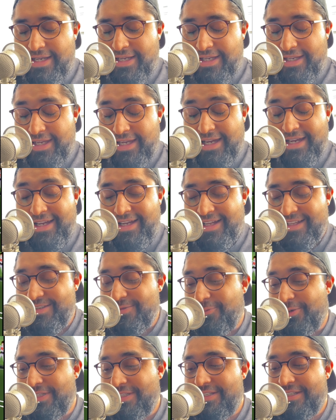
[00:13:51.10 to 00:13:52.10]
yeah,
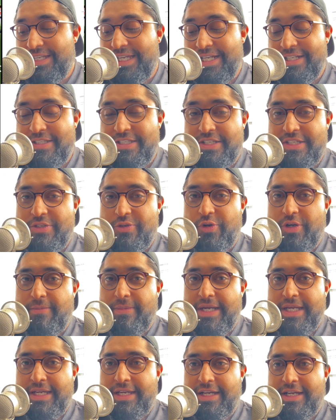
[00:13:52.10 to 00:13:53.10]
someone's here to destroy
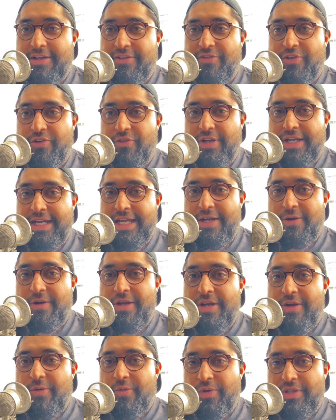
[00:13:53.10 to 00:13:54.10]
my fun right now
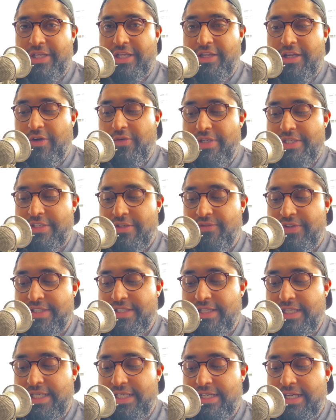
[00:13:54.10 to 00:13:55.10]
with the Galarian
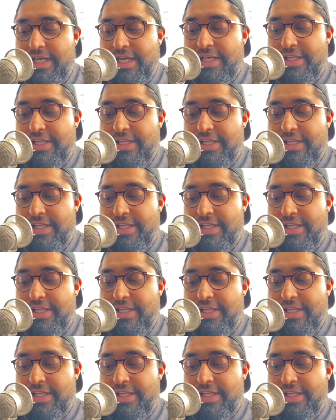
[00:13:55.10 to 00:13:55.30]
Stunfisk lead.